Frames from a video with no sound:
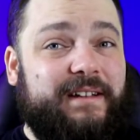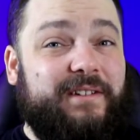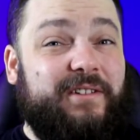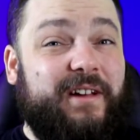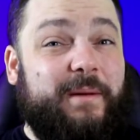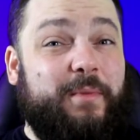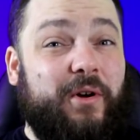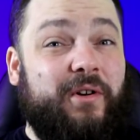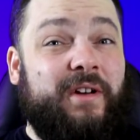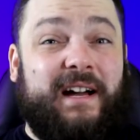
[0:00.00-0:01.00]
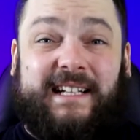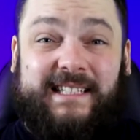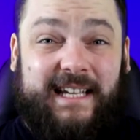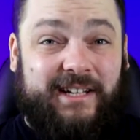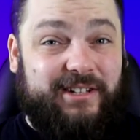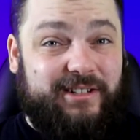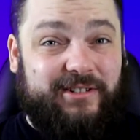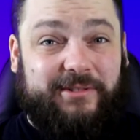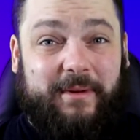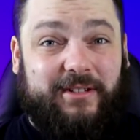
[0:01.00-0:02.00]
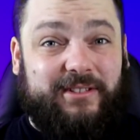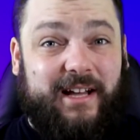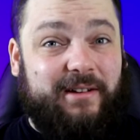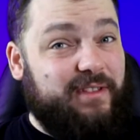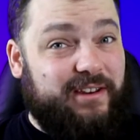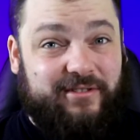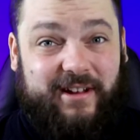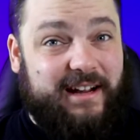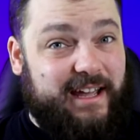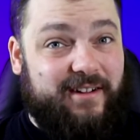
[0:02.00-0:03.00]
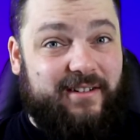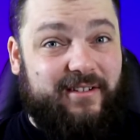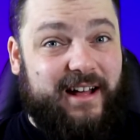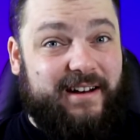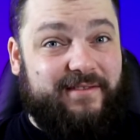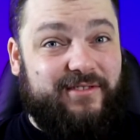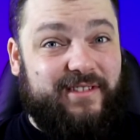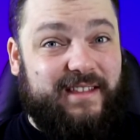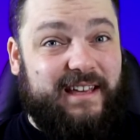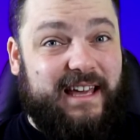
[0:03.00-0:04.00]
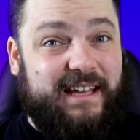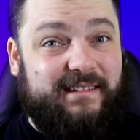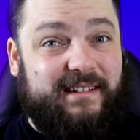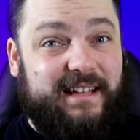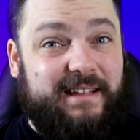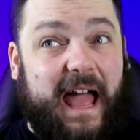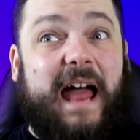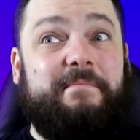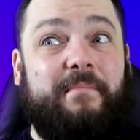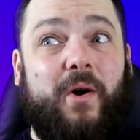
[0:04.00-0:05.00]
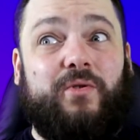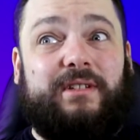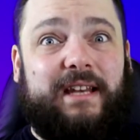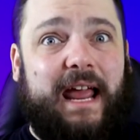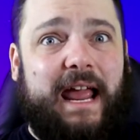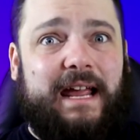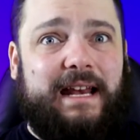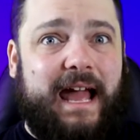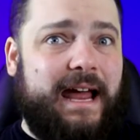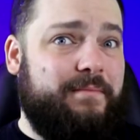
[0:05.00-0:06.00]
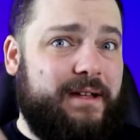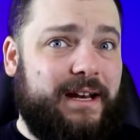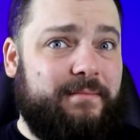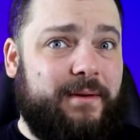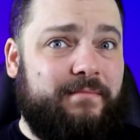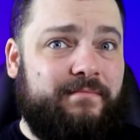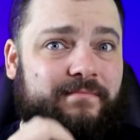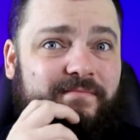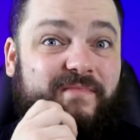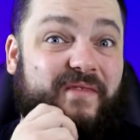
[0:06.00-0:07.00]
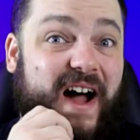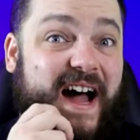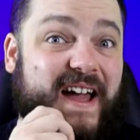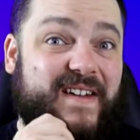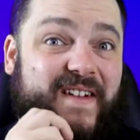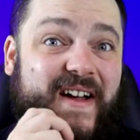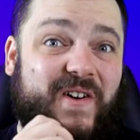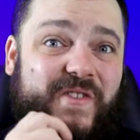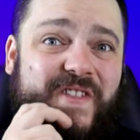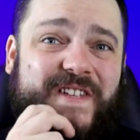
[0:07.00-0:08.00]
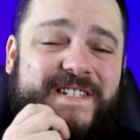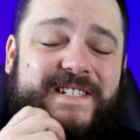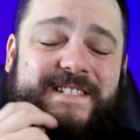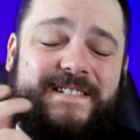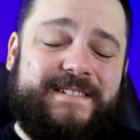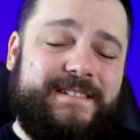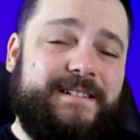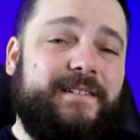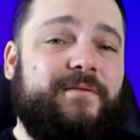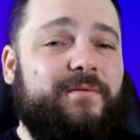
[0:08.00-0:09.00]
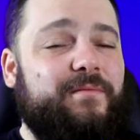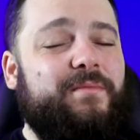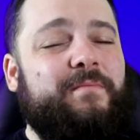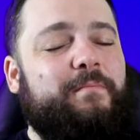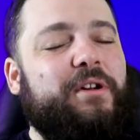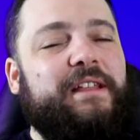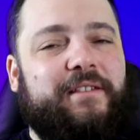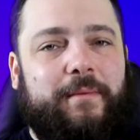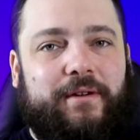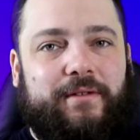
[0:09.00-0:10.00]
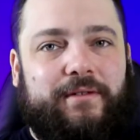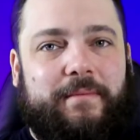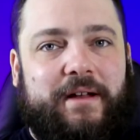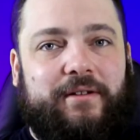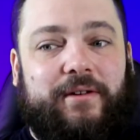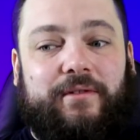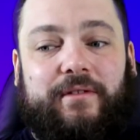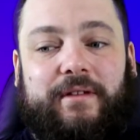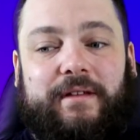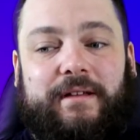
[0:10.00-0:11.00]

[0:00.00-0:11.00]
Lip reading: you're going to burn a singular spell slot that you're not carrying a lot of just to get at most 8, at minimum 5 health. Put that spell use to better use.